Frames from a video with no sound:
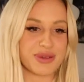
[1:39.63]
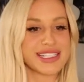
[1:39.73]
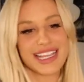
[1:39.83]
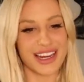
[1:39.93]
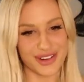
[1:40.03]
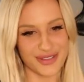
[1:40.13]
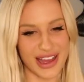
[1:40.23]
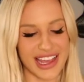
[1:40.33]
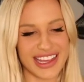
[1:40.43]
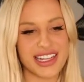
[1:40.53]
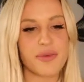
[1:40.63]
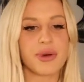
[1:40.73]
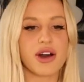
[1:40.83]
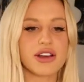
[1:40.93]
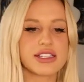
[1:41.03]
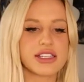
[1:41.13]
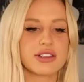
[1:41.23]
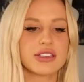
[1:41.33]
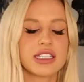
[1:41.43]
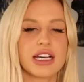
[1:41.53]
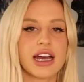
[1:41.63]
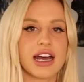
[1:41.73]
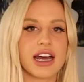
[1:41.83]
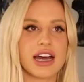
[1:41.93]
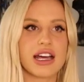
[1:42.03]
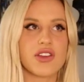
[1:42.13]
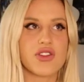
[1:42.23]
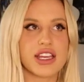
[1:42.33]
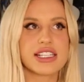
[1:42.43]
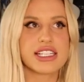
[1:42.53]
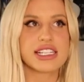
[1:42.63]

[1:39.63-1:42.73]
was terrifying. But also, this